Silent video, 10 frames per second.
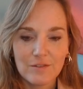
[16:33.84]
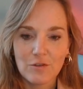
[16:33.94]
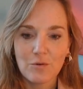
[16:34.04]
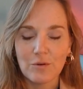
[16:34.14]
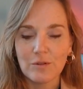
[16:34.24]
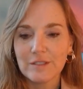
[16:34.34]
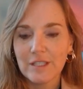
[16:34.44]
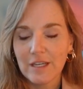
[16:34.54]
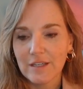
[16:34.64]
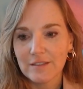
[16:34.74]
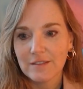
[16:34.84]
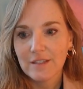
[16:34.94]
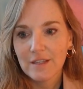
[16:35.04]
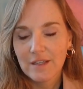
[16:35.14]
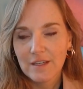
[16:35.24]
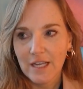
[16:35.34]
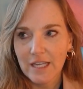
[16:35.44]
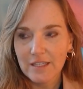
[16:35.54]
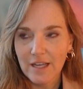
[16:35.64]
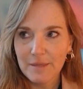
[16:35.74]
Cool. Yeah.
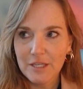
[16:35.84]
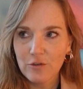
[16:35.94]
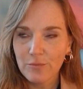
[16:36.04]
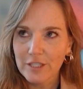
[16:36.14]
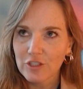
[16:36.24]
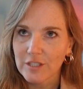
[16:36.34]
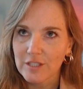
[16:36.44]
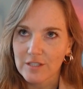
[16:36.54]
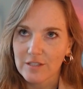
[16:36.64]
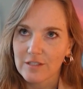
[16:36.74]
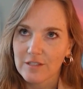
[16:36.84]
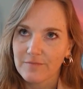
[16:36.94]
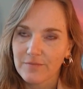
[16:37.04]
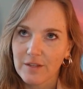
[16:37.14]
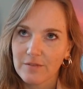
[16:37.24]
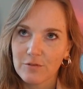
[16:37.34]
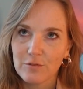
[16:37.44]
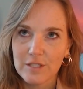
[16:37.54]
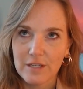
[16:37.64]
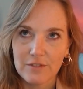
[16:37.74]
And I mean, you mentioned
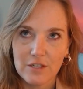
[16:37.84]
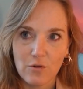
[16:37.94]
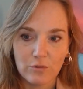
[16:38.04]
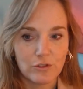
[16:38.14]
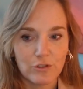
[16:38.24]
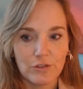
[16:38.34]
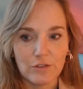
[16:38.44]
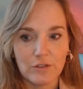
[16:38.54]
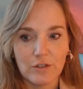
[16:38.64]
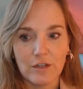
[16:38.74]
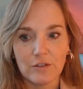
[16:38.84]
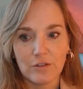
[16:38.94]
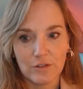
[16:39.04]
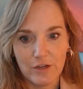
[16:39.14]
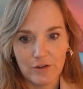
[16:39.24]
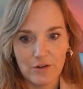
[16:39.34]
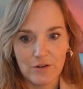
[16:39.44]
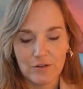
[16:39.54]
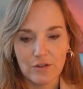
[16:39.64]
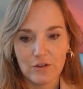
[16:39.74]
food safety culture earlier,